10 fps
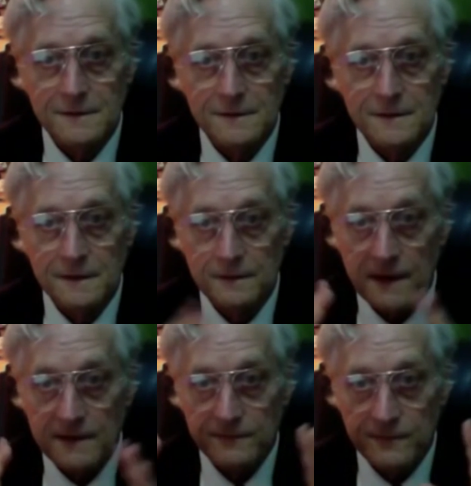
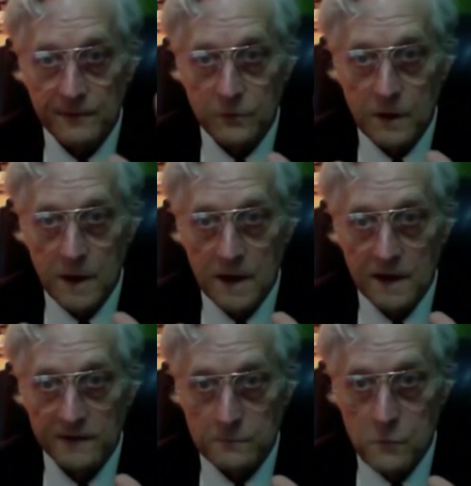Interactive software is
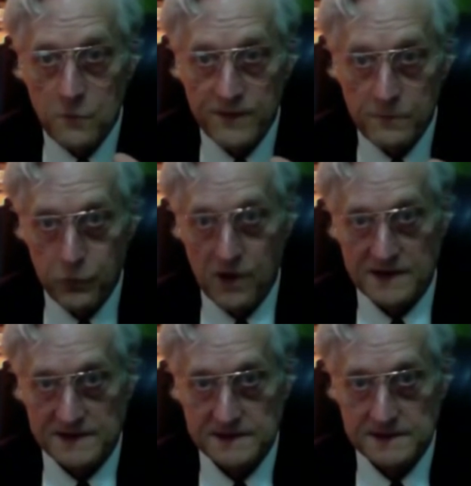a movie
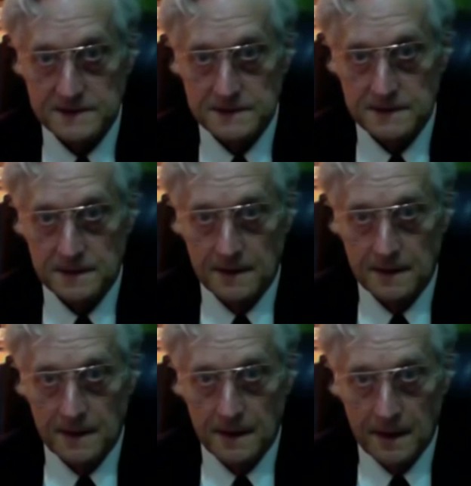plus.
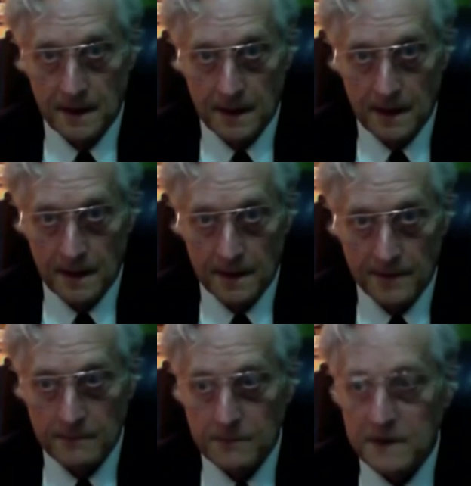And that
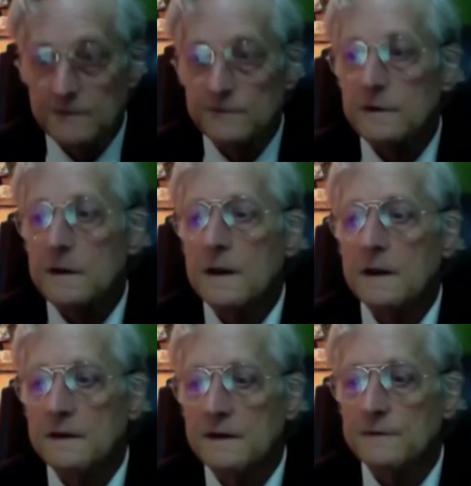means it
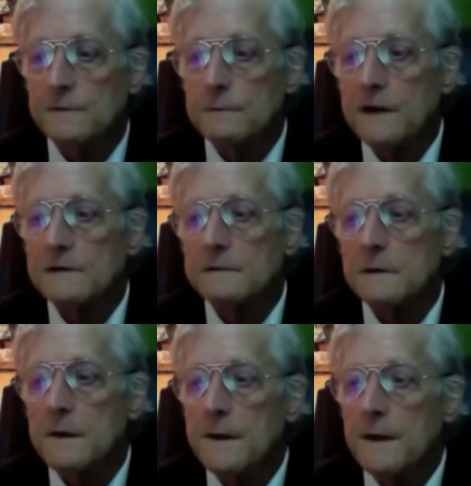needs a director.
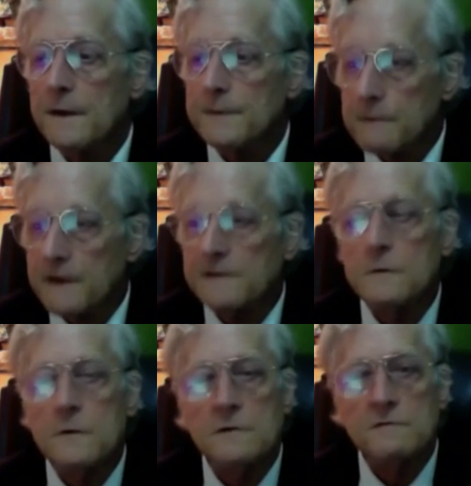A director who
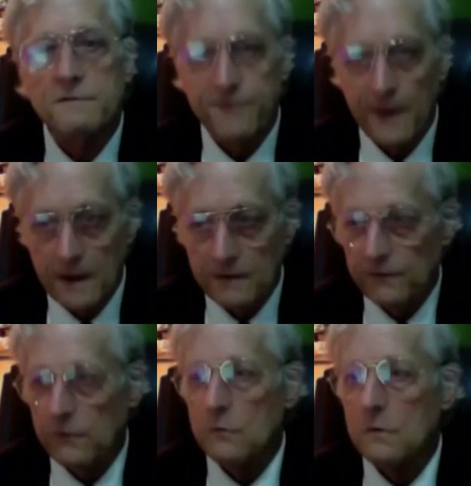can
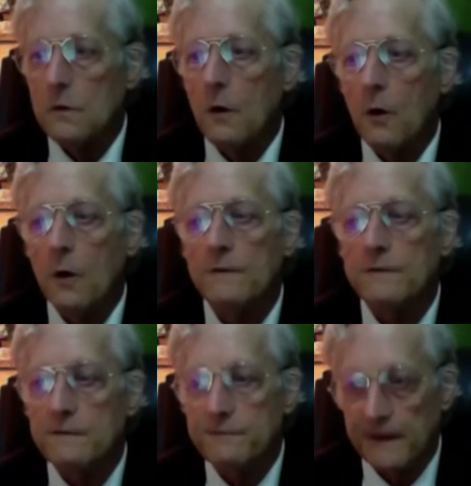fine-tune all of the
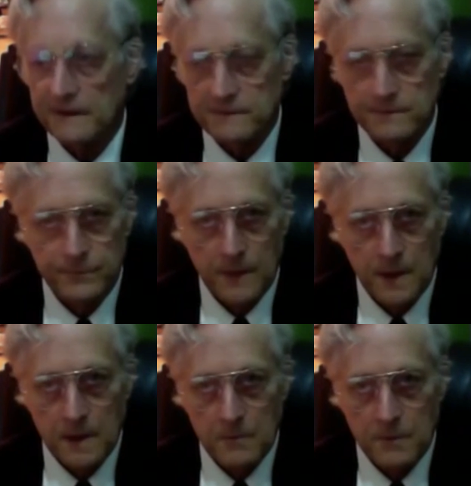effects.
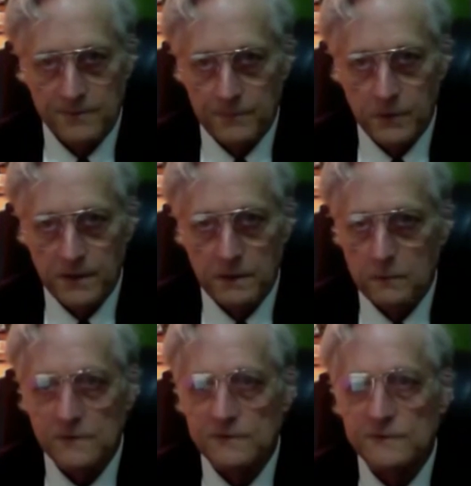But for political
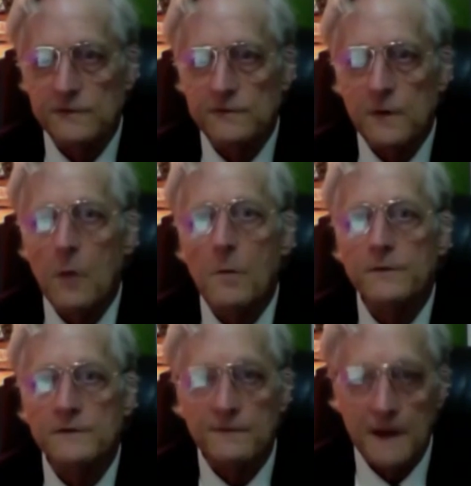reasons, this almost
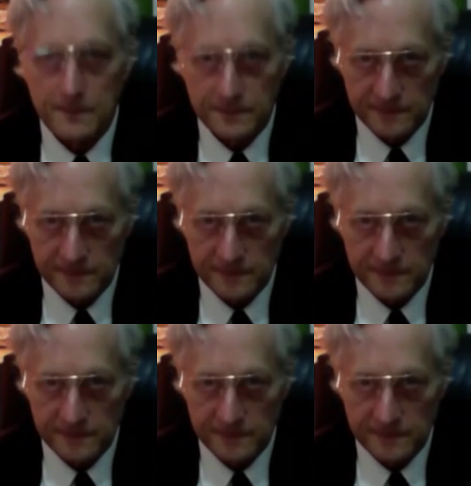never happens.